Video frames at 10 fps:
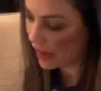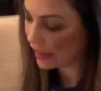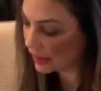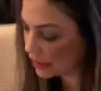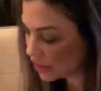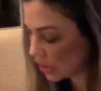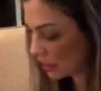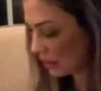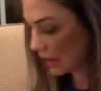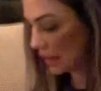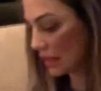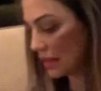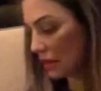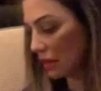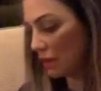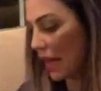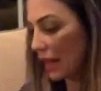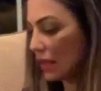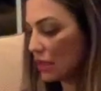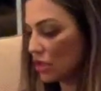a package, a nice neat
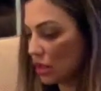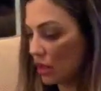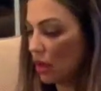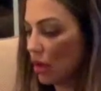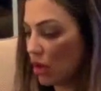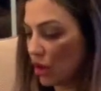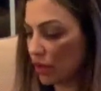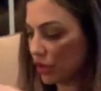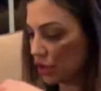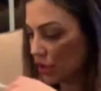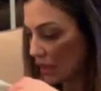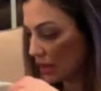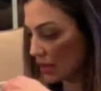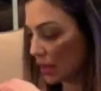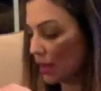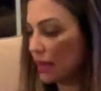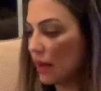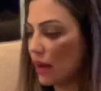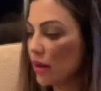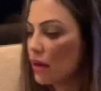package. All your sheets are in
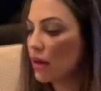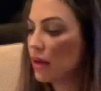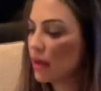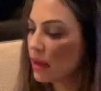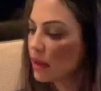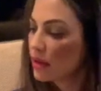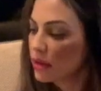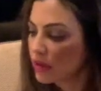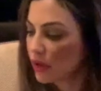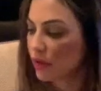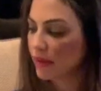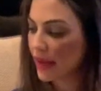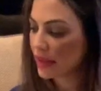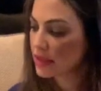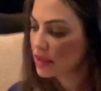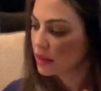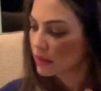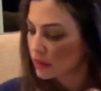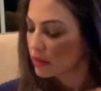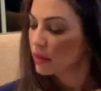there. The correct
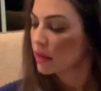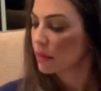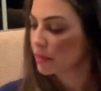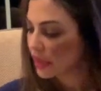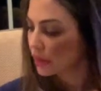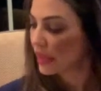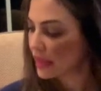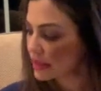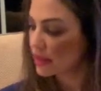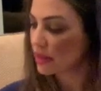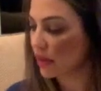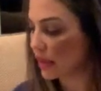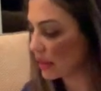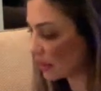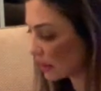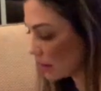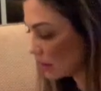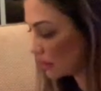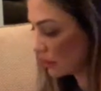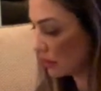pillowcases are in there,